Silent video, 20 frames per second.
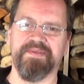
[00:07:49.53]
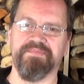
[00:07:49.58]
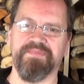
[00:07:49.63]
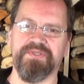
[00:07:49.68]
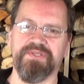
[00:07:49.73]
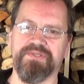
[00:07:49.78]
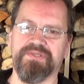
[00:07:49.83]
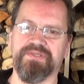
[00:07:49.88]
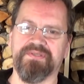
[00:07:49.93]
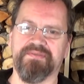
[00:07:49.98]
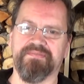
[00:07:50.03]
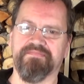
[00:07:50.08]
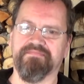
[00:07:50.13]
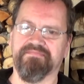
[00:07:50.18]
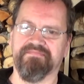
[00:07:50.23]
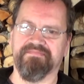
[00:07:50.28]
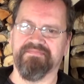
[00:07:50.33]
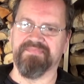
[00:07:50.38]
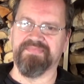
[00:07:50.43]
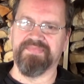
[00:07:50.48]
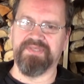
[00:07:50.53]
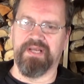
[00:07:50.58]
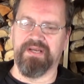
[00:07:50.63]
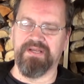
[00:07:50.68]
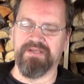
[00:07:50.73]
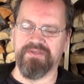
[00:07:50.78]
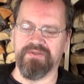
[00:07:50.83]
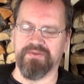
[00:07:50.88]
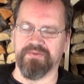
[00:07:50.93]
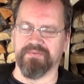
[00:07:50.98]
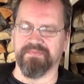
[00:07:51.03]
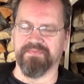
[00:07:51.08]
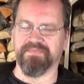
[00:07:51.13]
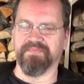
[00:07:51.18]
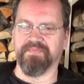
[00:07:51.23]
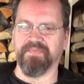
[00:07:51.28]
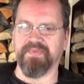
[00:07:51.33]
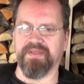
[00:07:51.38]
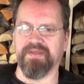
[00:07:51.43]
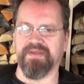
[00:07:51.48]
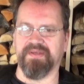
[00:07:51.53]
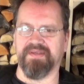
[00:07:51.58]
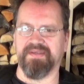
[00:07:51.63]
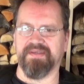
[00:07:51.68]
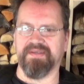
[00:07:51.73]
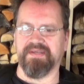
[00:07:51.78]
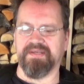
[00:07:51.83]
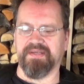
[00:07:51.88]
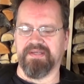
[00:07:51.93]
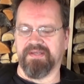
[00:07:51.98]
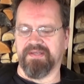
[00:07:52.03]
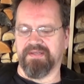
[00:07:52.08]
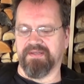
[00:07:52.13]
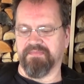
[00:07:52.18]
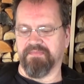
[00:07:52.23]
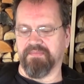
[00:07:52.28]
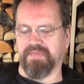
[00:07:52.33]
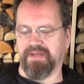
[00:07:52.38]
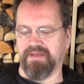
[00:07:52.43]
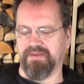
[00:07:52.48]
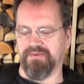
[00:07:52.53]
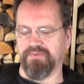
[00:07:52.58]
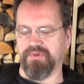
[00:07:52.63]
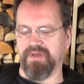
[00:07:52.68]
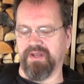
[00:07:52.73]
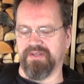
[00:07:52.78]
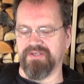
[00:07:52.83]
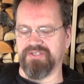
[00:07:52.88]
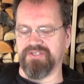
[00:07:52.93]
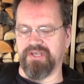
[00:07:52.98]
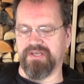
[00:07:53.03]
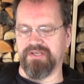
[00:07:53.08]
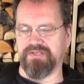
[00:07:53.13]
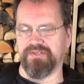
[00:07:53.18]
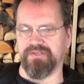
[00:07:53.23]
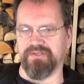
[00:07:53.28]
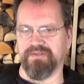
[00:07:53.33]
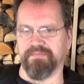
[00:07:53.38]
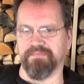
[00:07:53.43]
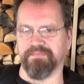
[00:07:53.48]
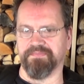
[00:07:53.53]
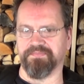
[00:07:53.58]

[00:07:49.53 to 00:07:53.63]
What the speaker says: Just telling you my realization.